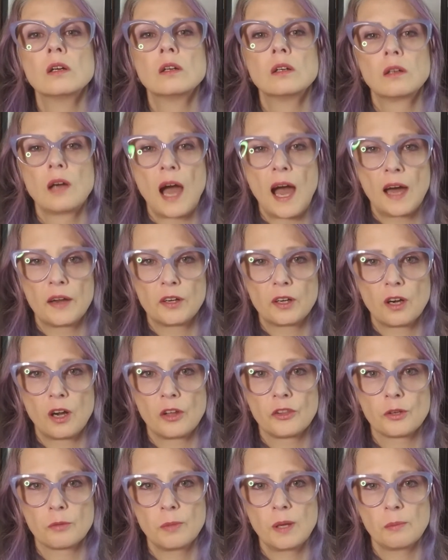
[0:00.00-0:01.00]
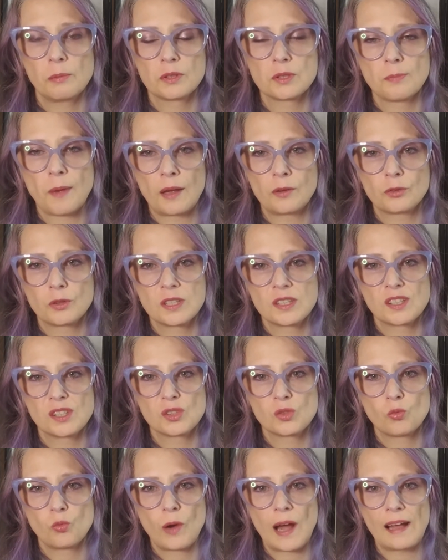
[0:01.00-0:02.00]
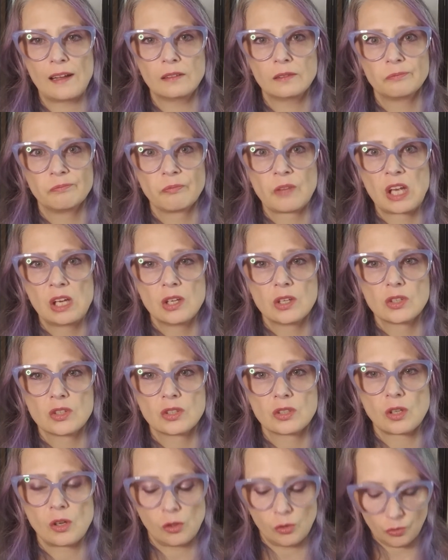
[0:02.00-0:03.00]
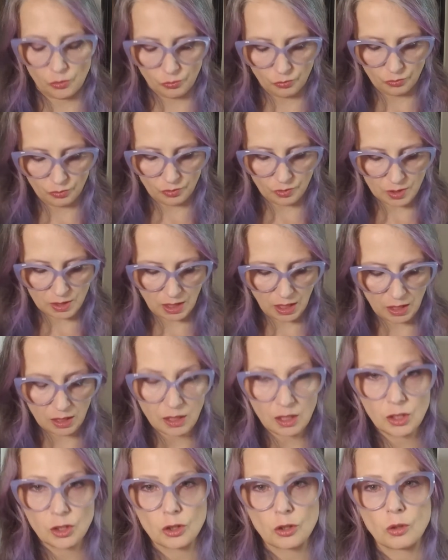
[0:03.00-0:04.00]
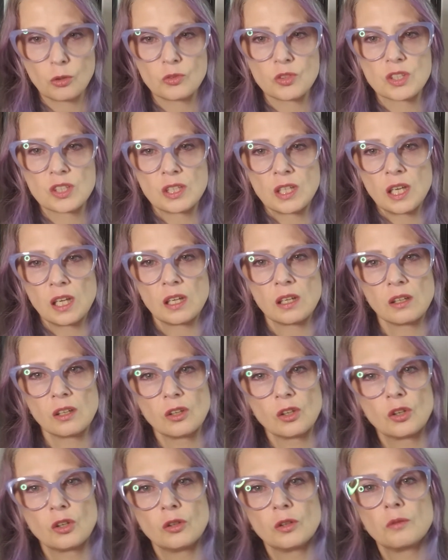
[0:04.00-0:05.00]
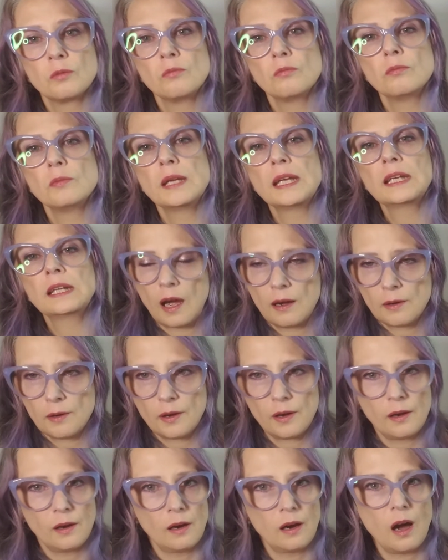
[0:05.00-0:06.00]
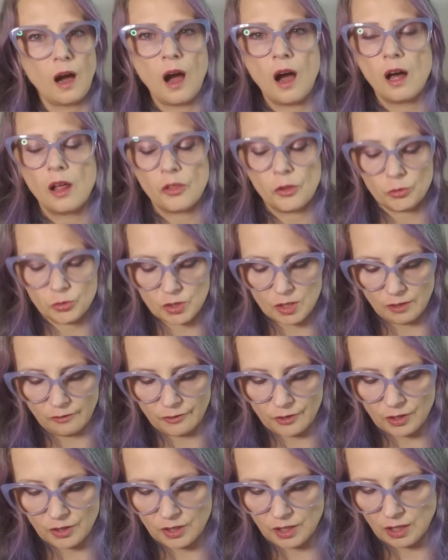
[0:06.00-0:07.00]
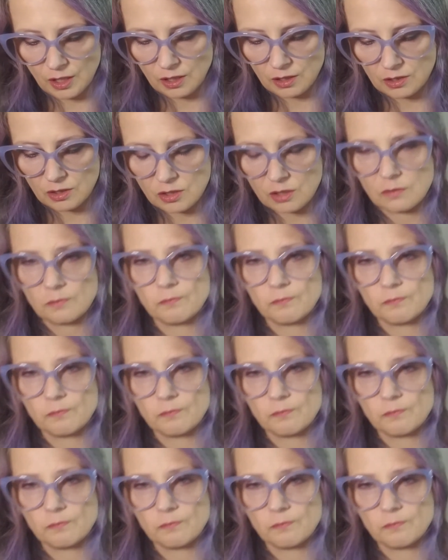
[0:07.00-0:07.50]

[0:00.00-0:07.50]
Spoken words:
honor other people's boundaries as well. So staying in your own skin could mean all those different things.